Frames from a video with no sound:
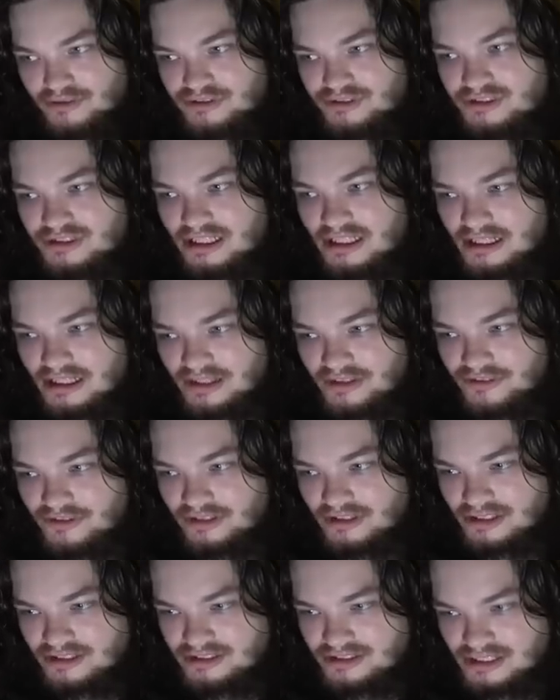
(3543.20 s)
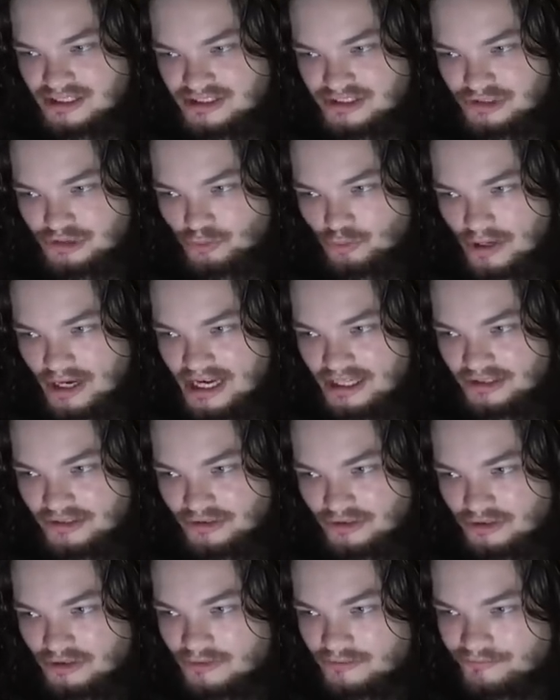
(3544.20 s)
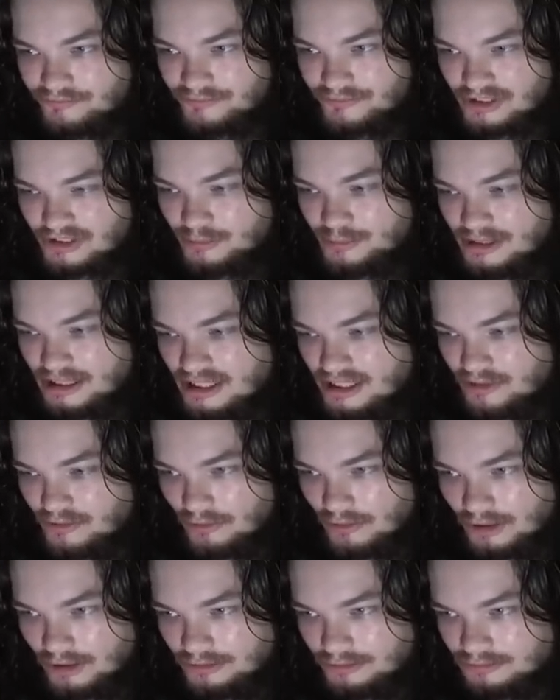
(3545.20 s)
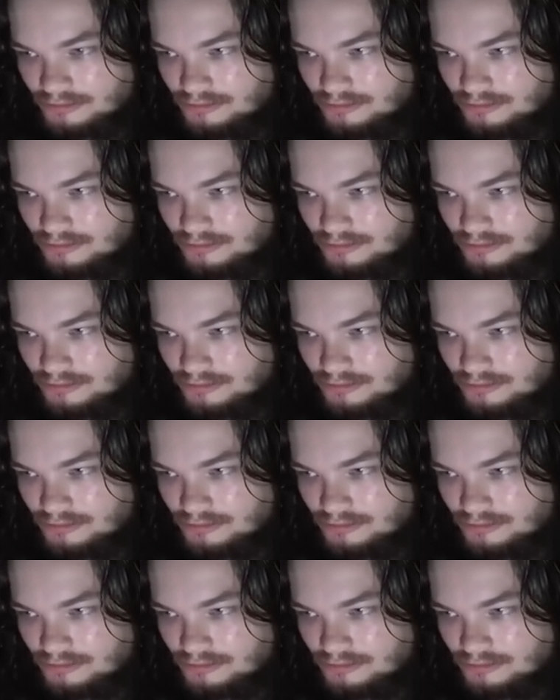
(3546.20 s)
see anything that says it's Wagner. That could be anyone.